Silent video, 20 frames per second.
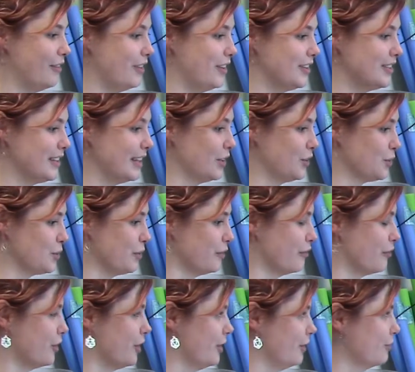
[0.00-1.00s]
this like sort
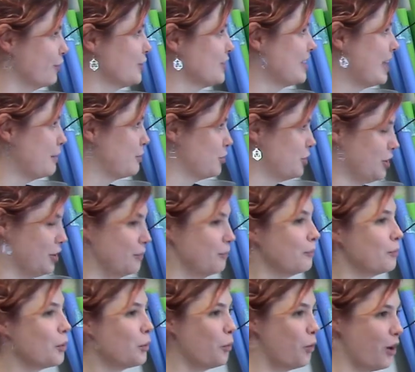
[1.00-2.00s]
of reception
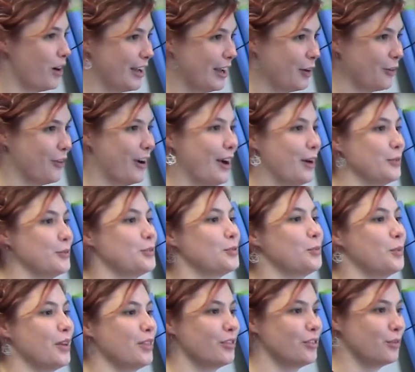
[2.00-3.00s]
walking around
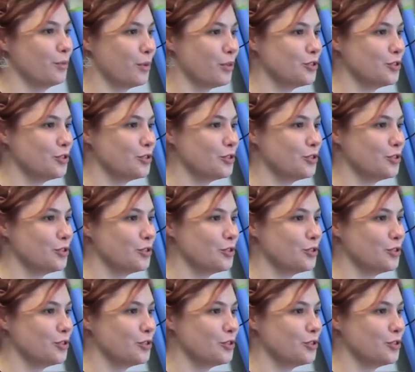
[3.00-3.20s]
with